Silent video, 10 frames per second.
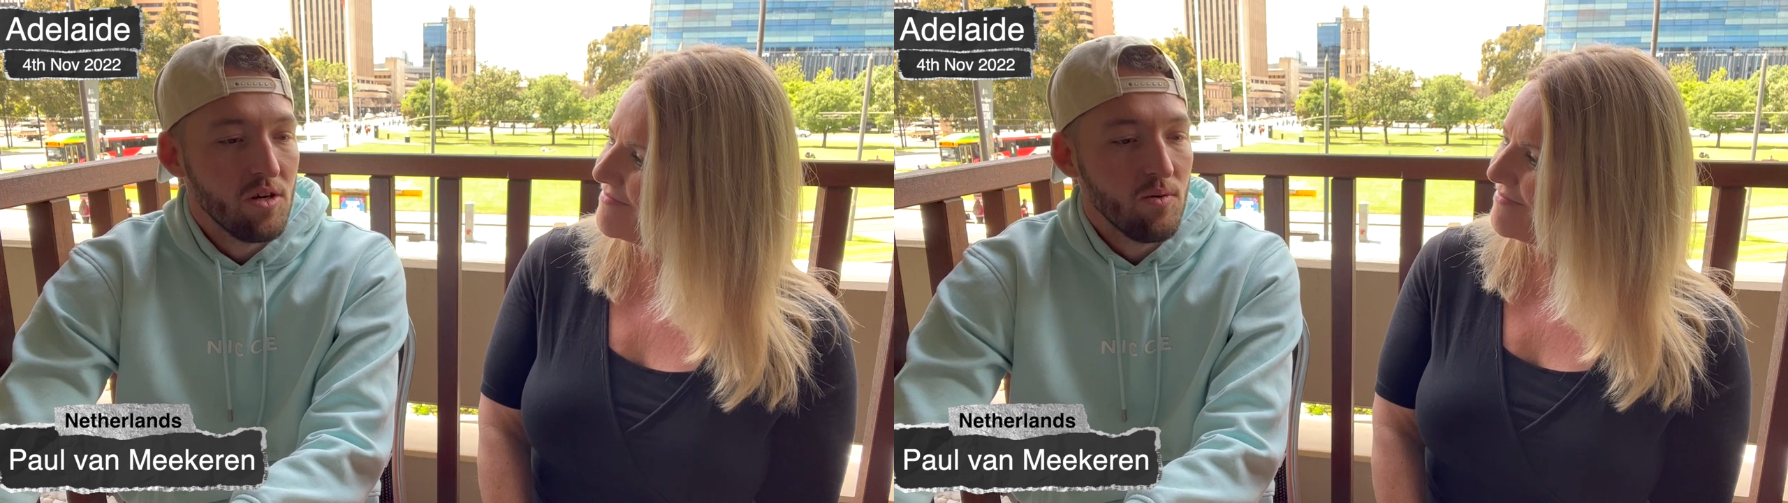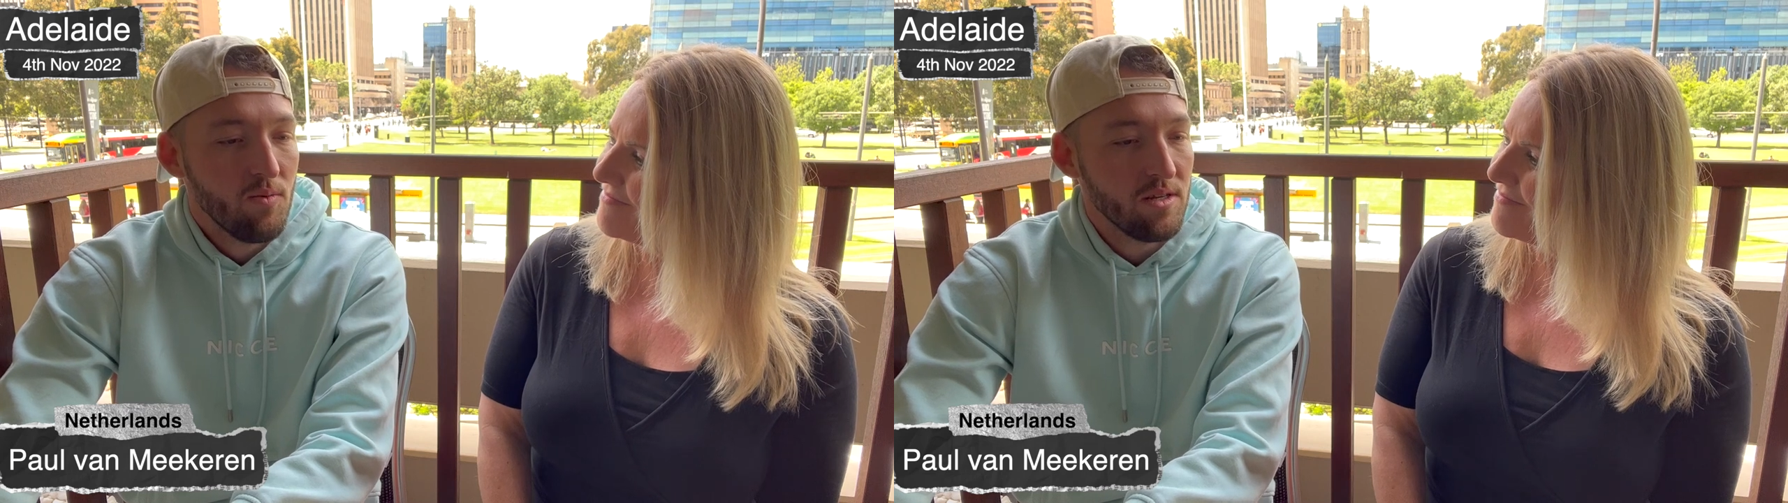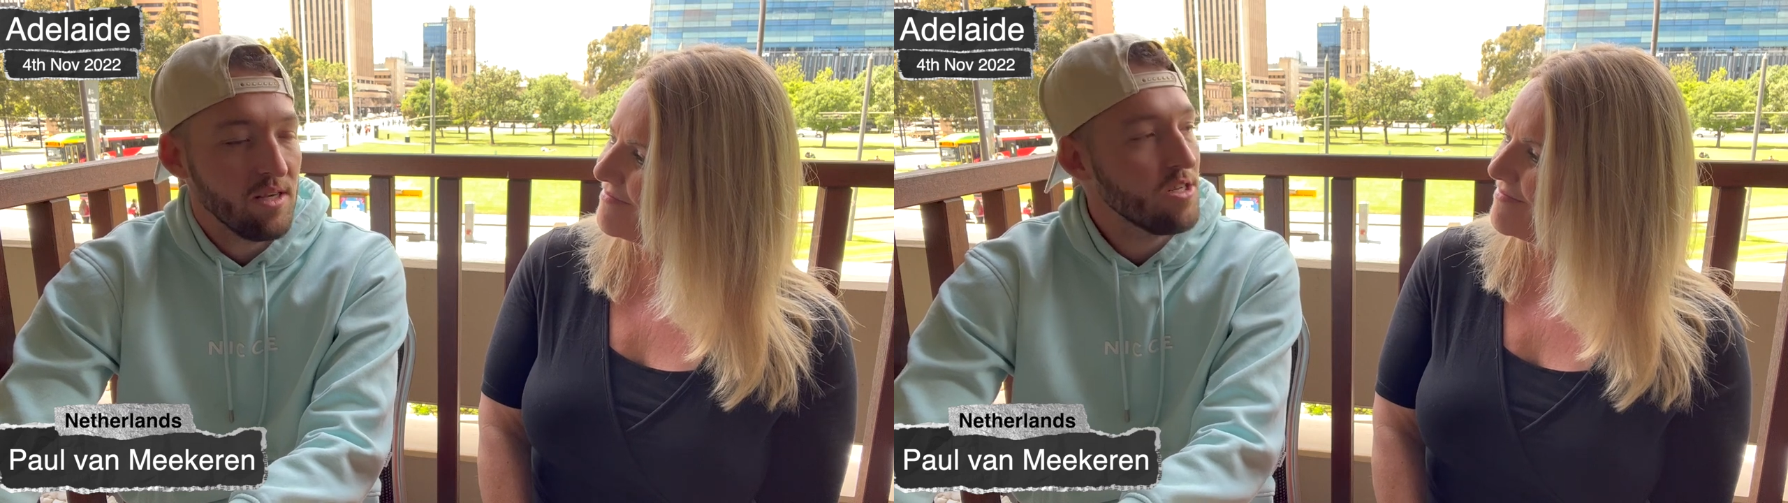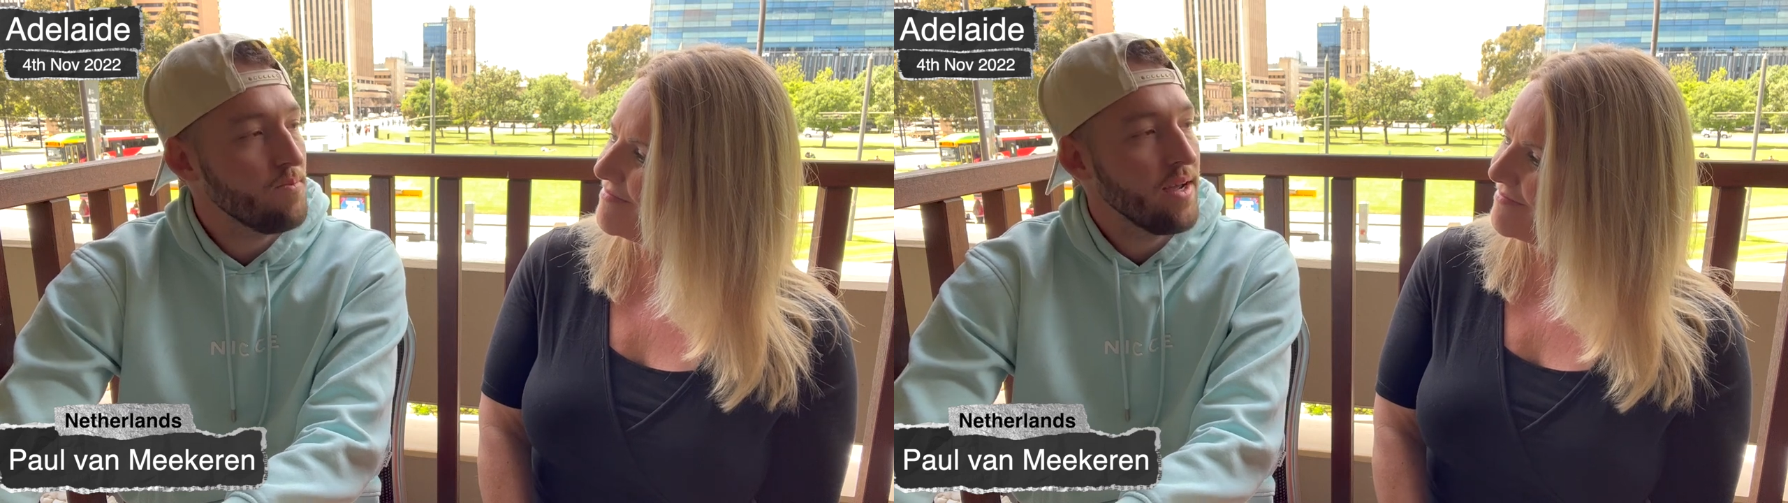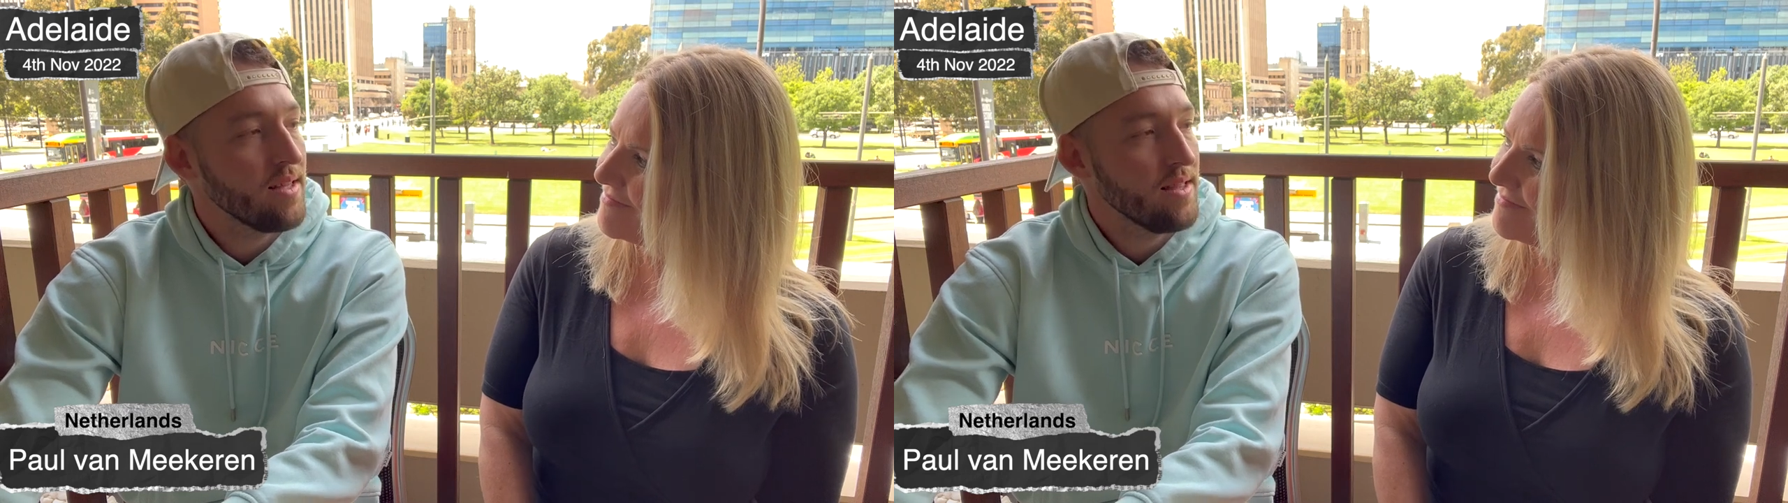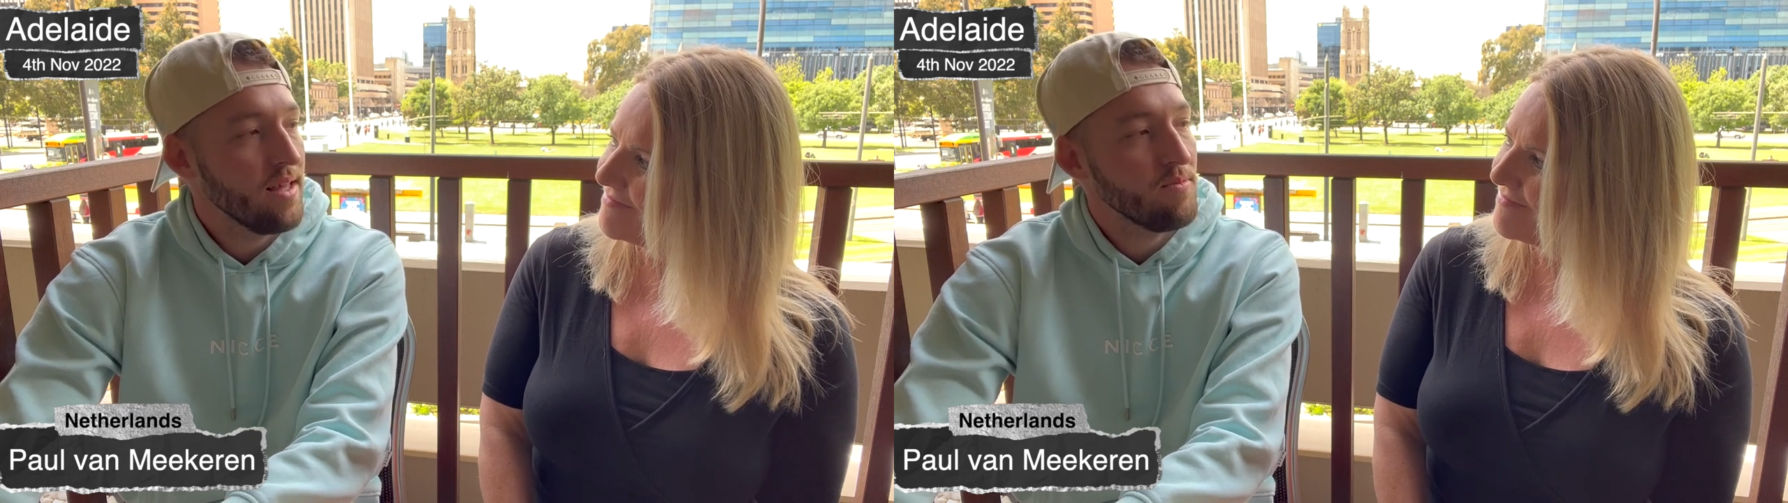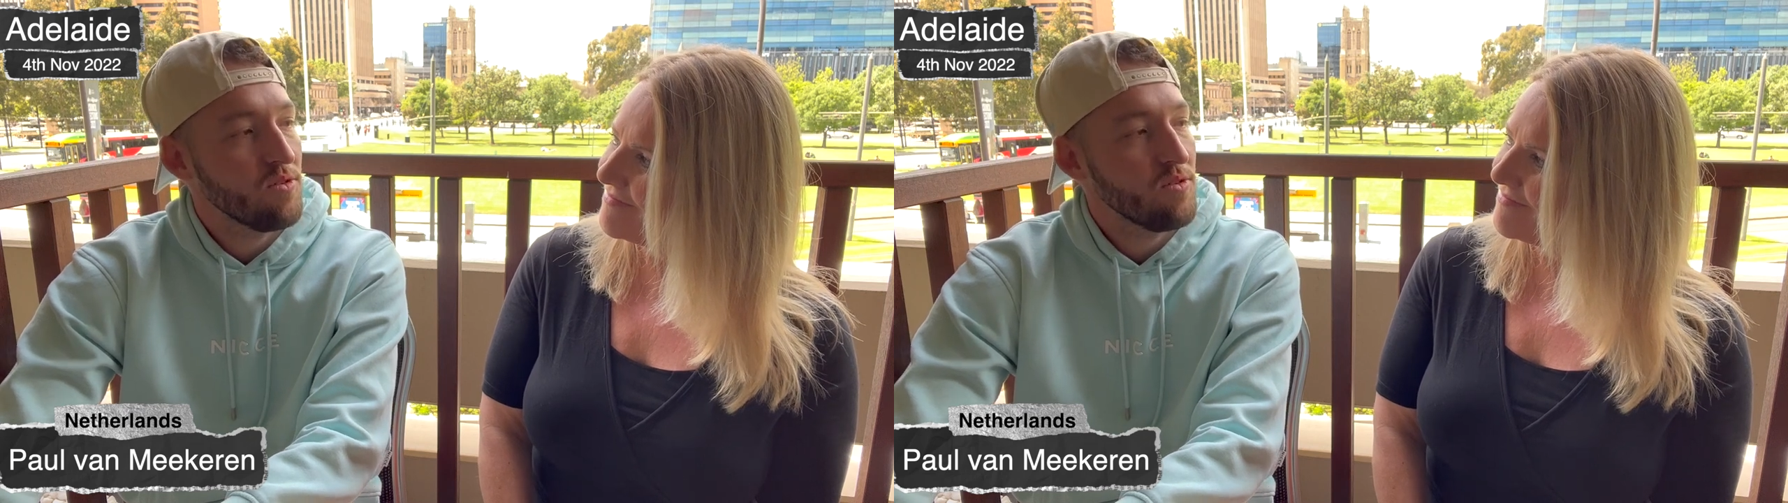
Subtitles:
was expecting them